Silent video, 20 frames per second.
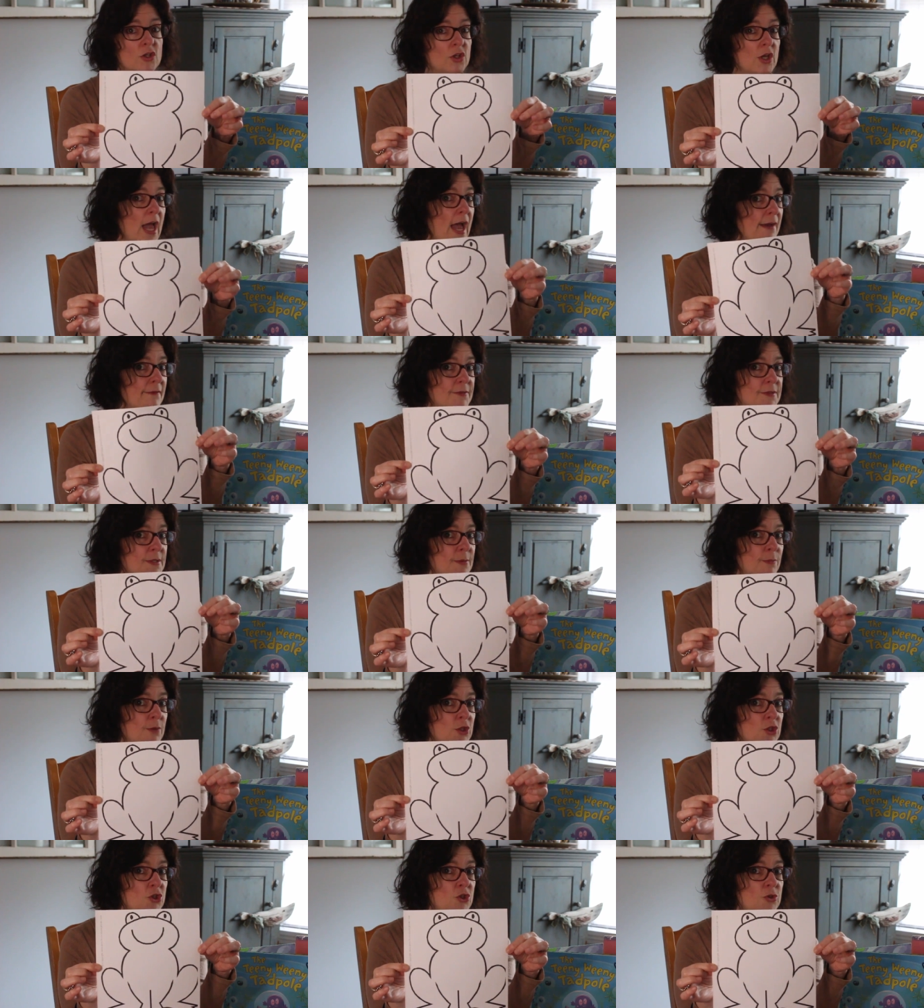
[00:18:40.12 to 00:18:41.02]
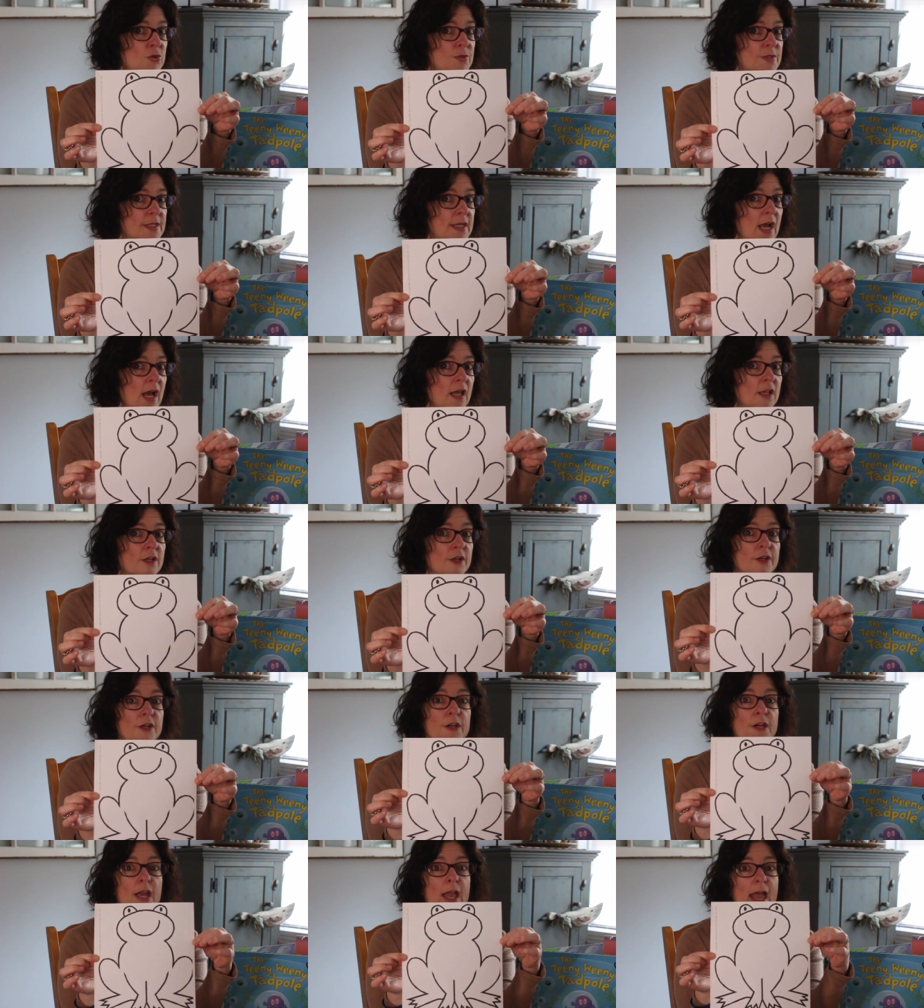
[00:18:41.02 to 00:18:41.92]
Have someone choose a
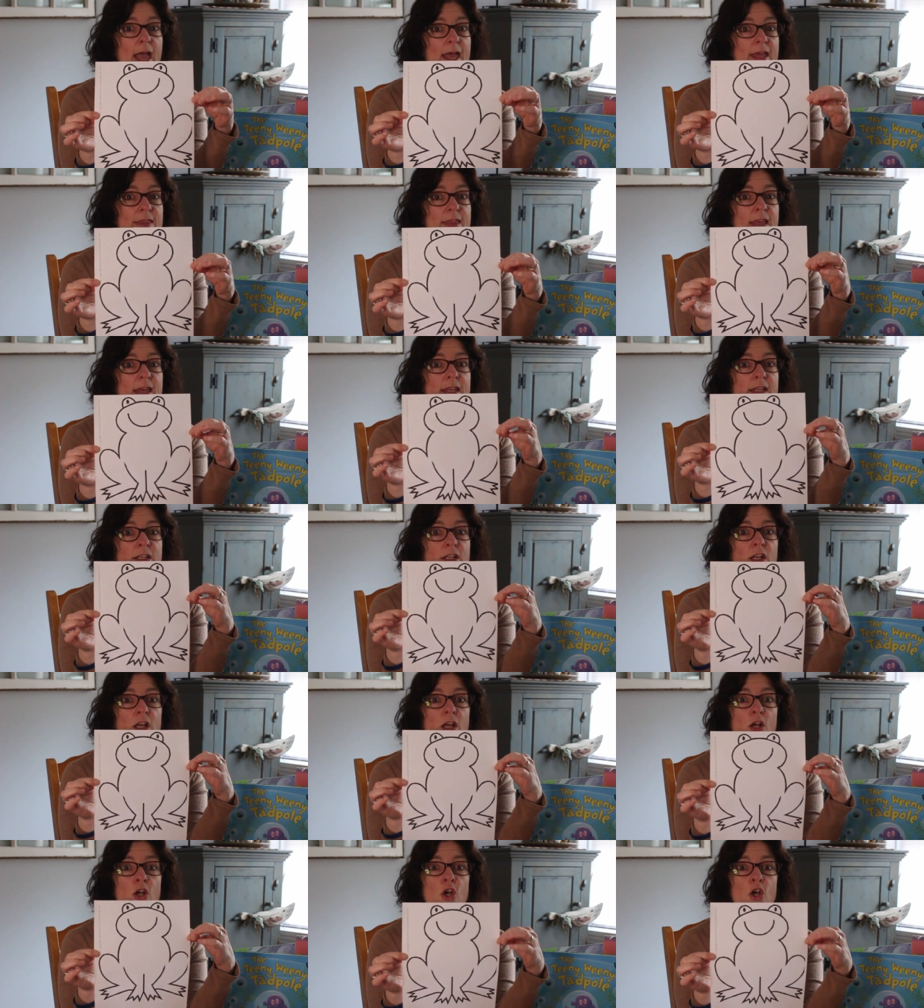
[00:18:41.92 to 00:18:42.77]
color and then